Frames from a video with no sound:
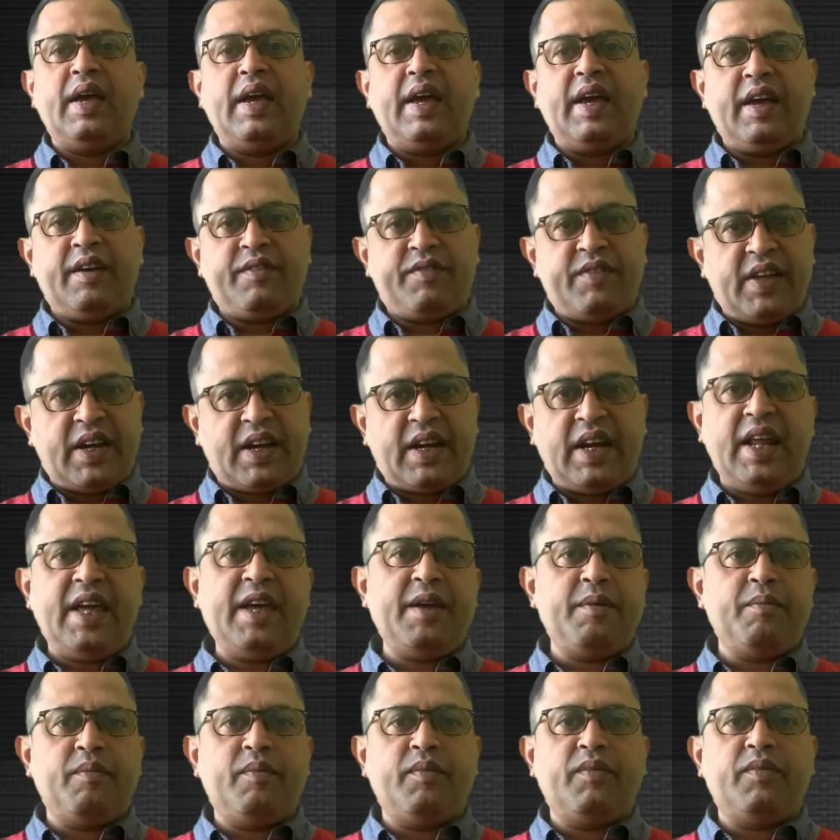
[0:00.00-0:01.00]
If they
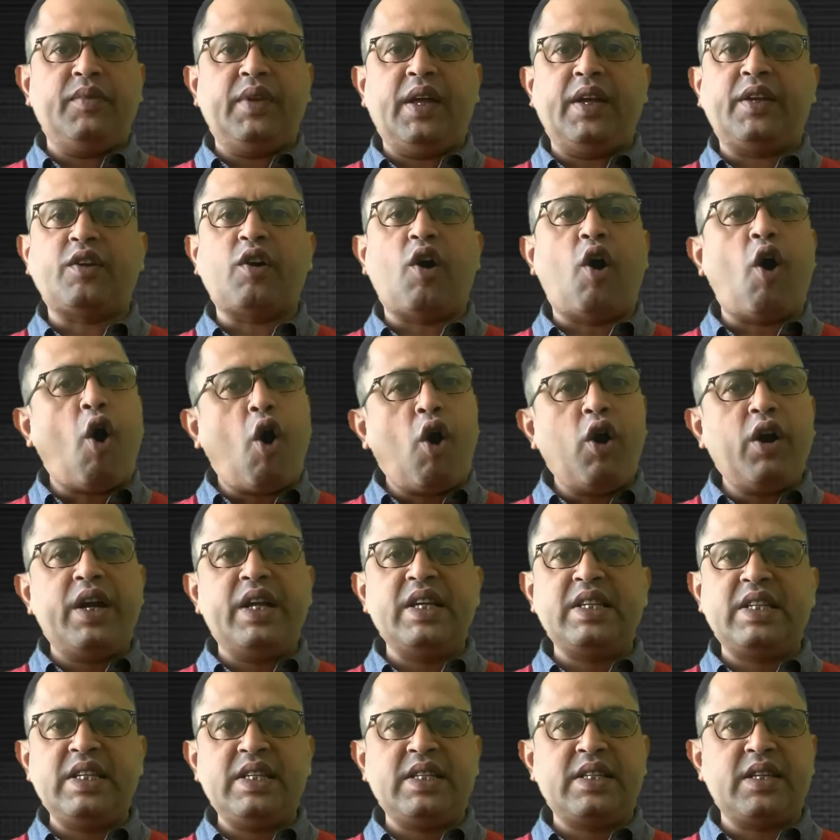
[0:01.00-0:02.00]
claim that all
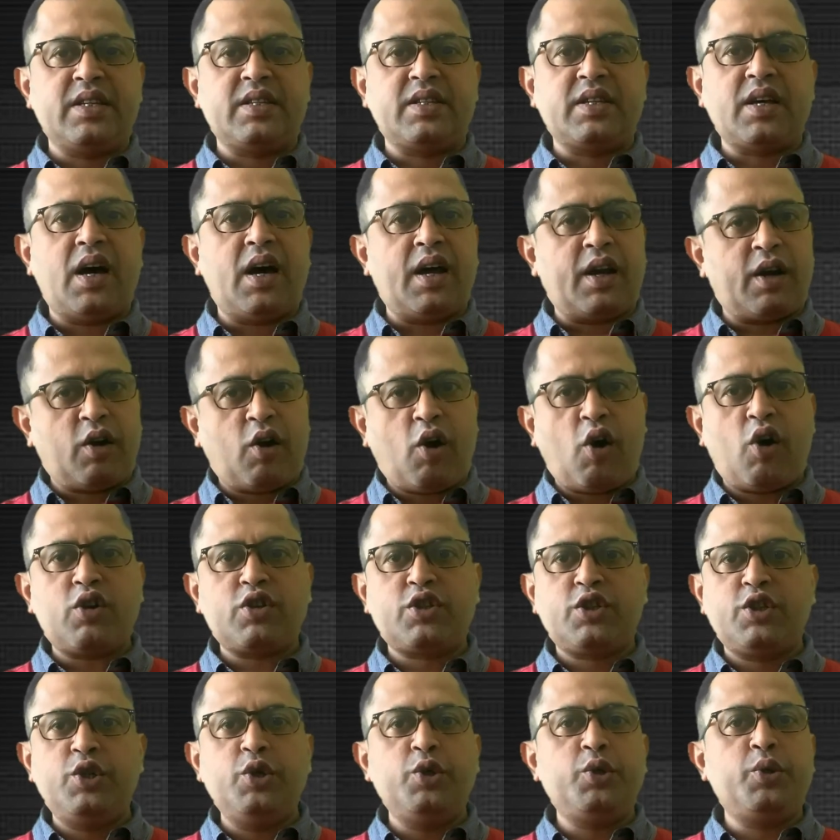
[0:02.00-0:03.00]
diseases are
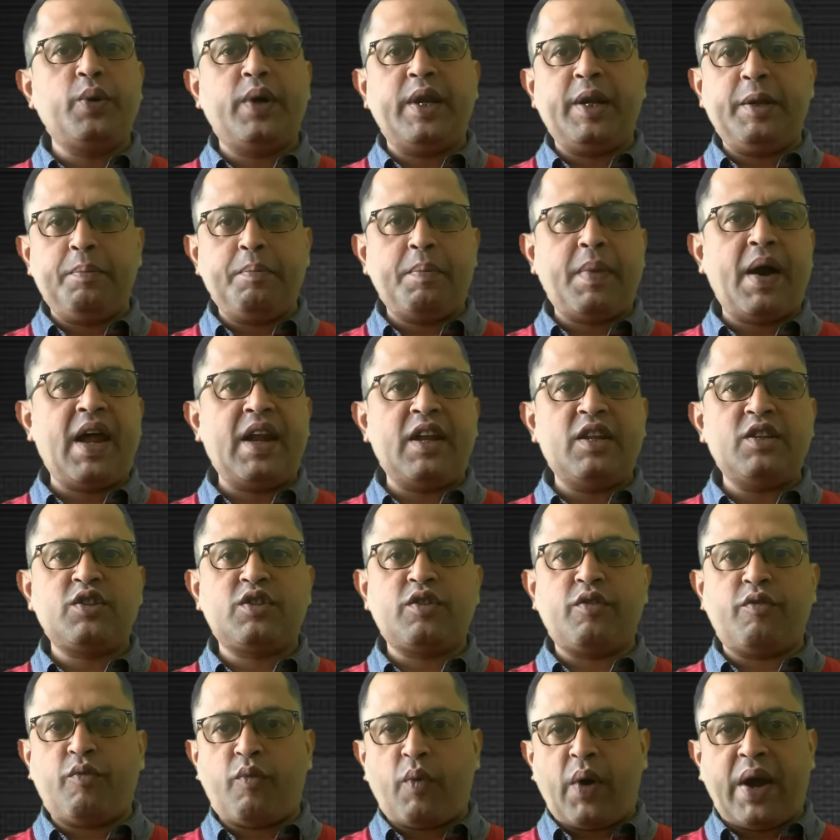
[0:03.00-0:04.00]
caused due to an imbalance
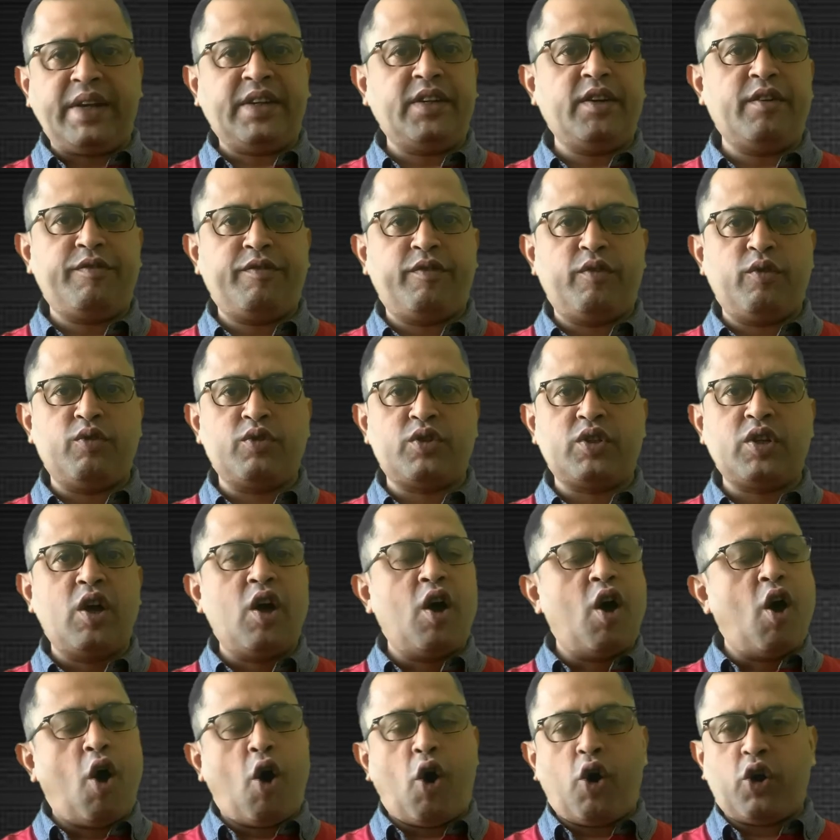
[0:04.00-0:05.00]
of vital force
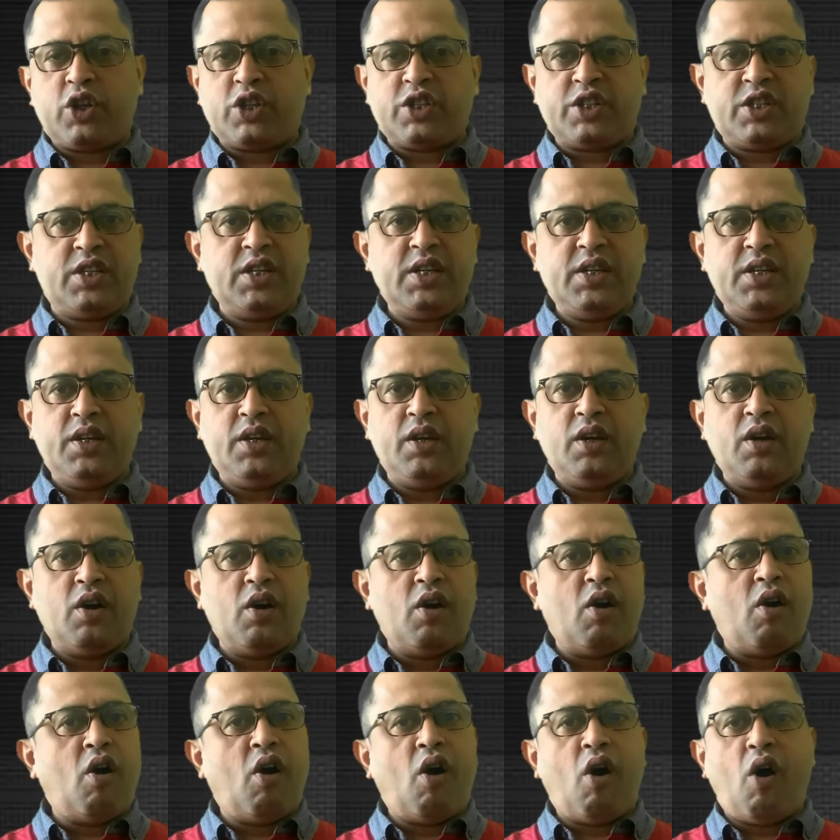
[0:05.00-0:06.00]
or qi
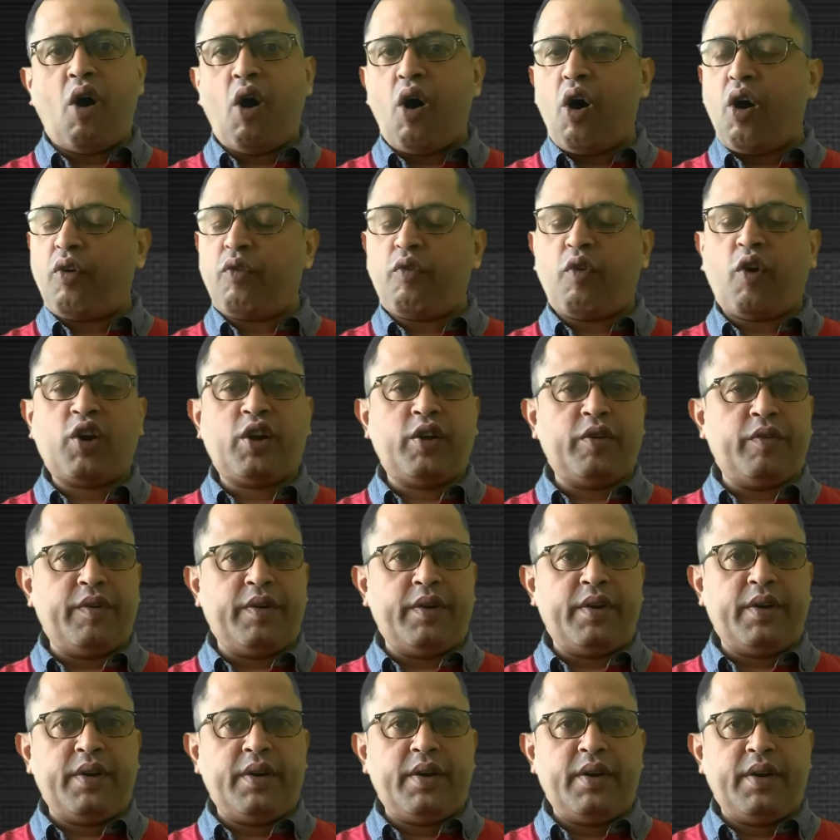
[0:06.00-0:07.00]
or
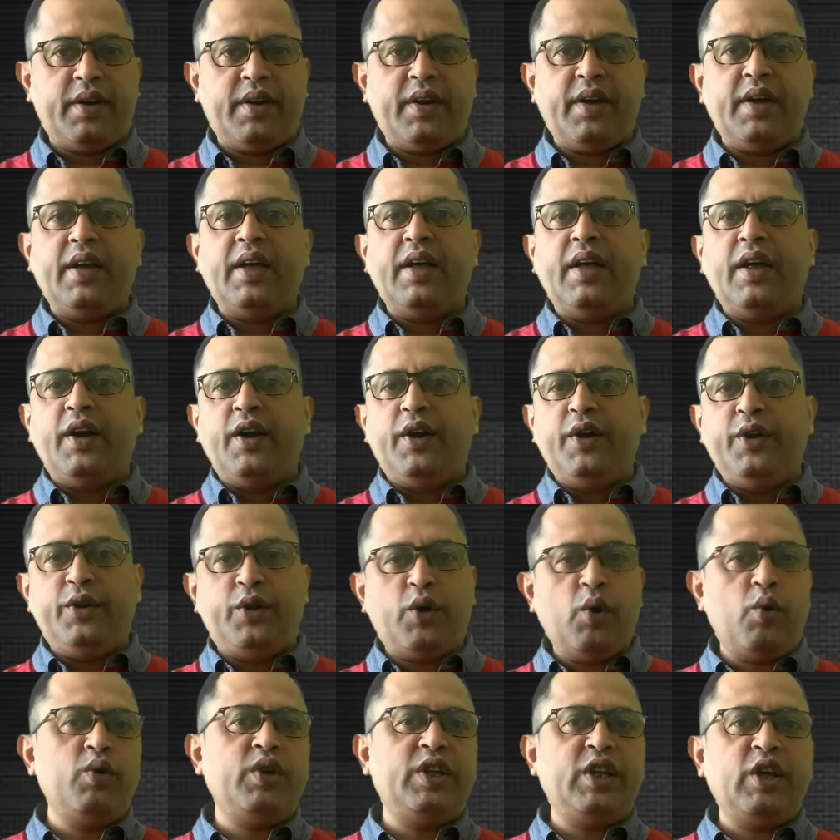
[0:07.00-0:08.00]
whatever,
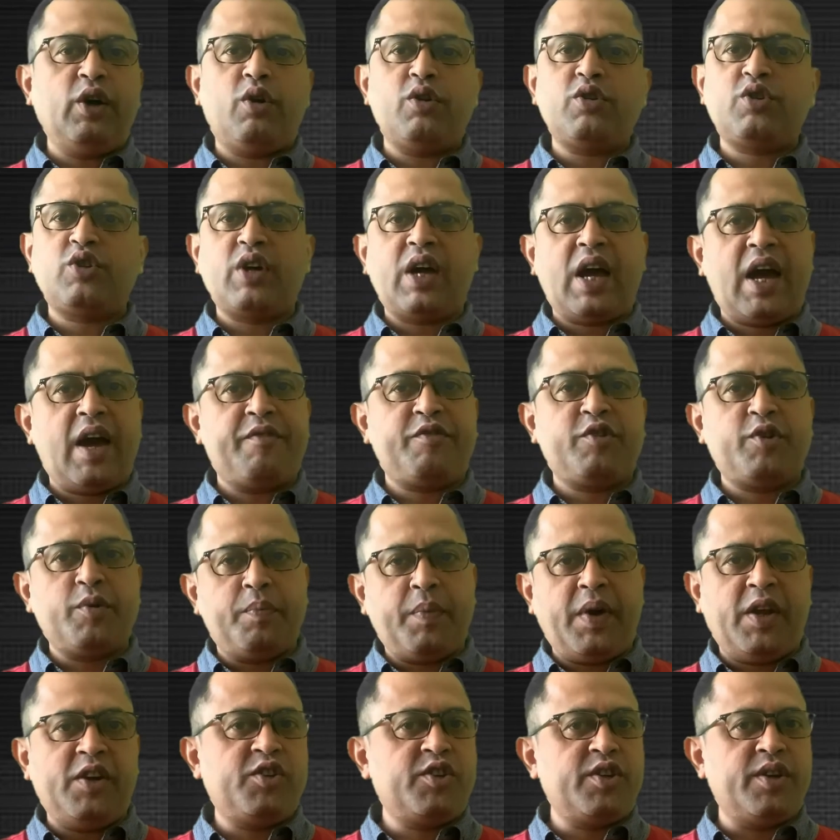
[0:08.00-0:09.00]
don't they also have to
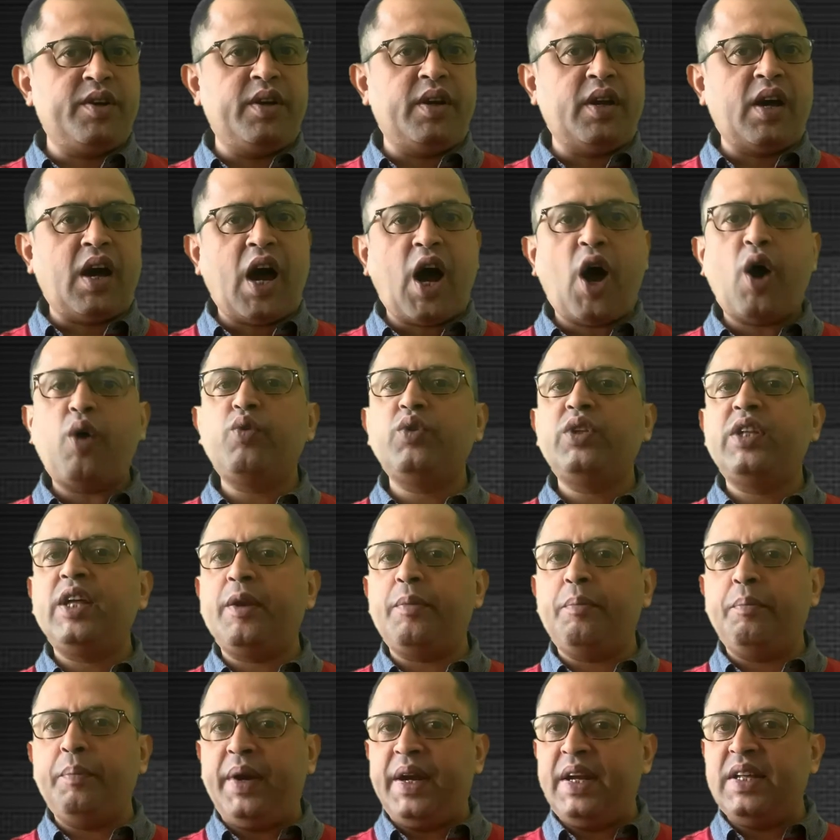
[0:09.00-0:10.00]
mention how their
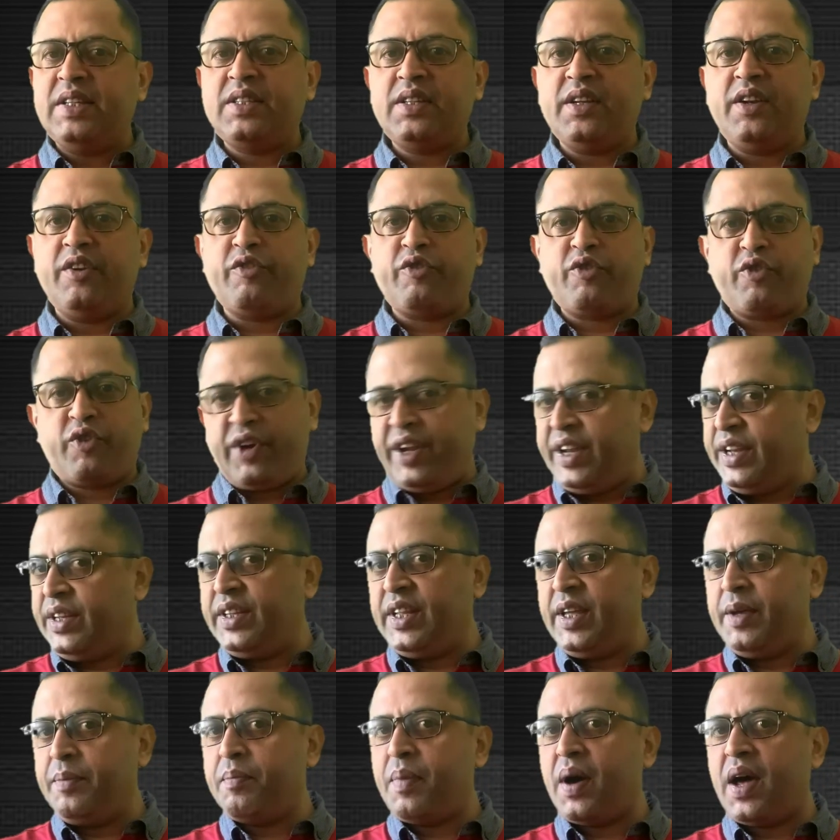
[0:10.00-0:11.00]
medicine treats
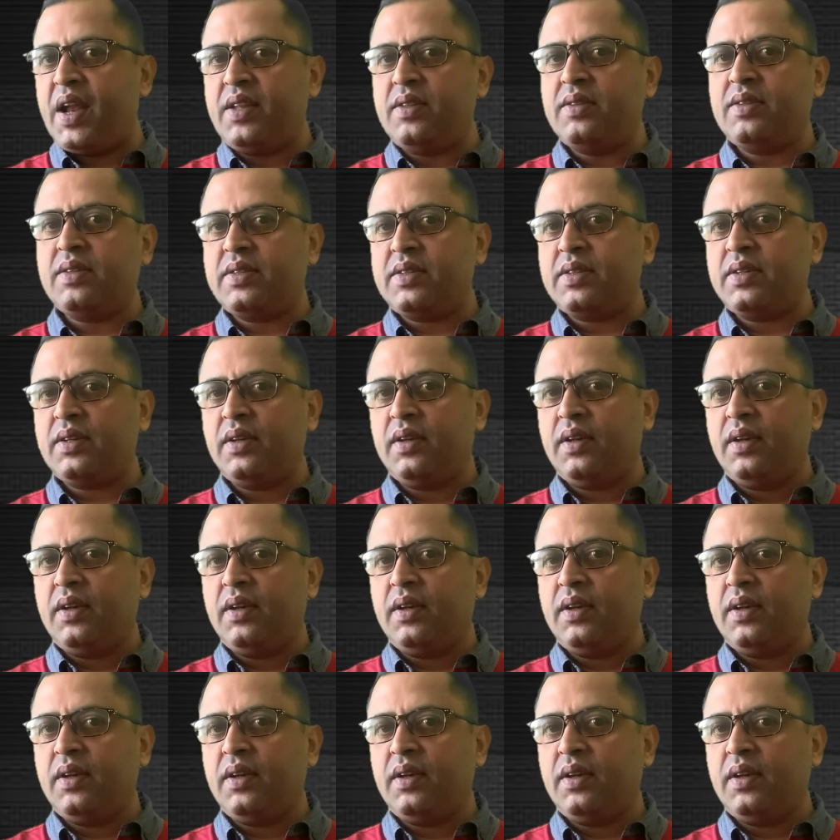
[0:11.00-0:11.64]
the imbalance?